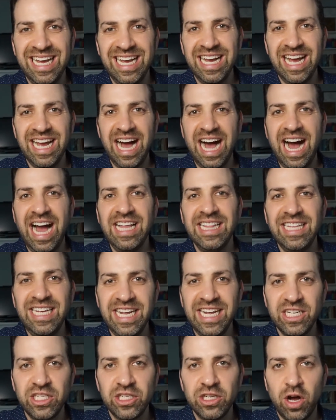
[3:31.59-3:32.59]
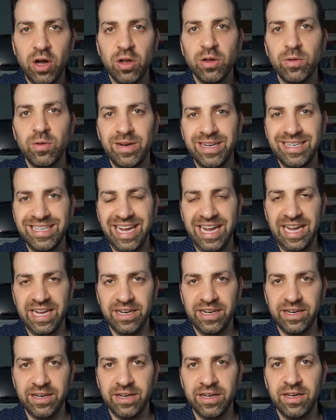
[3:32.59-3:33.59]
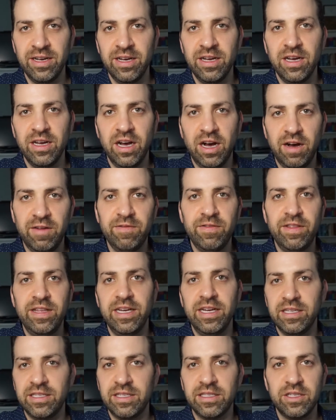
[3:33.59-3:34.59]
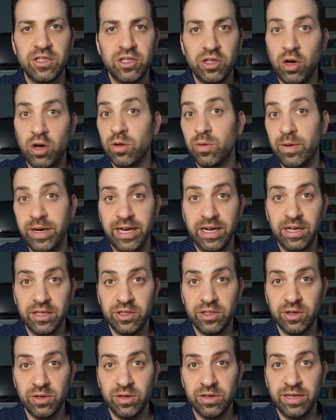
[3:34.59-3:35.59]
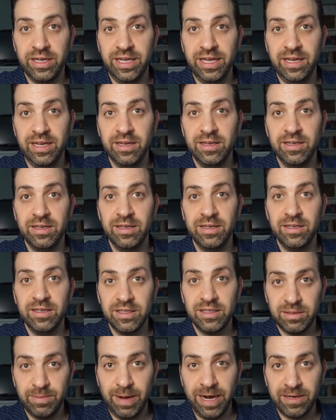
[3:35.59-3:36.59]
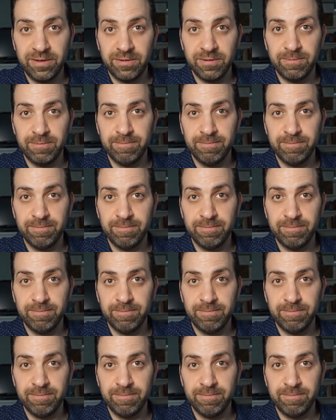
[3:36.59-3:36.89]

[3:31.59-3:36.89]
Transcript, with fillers: highly intolerant end of this tolerating uncertainty spectrum.